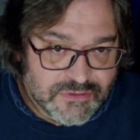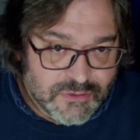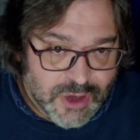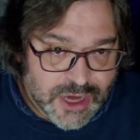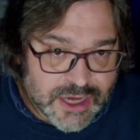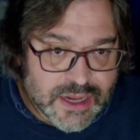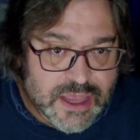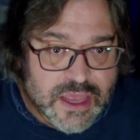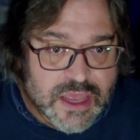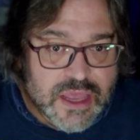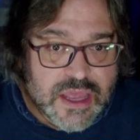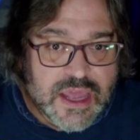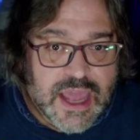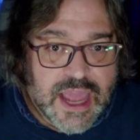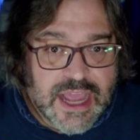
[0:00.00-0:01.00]
right?
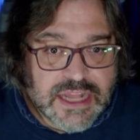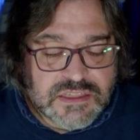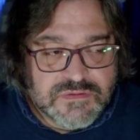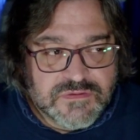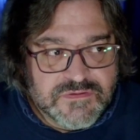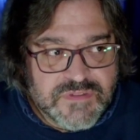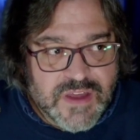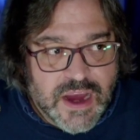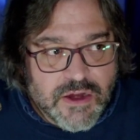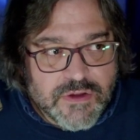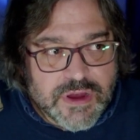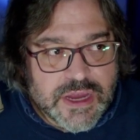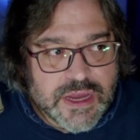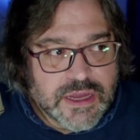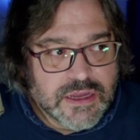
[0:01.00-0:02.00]
It's
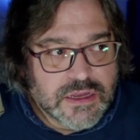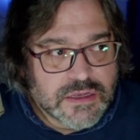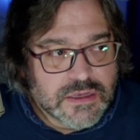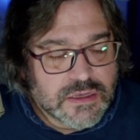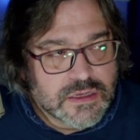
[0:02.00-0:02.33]
very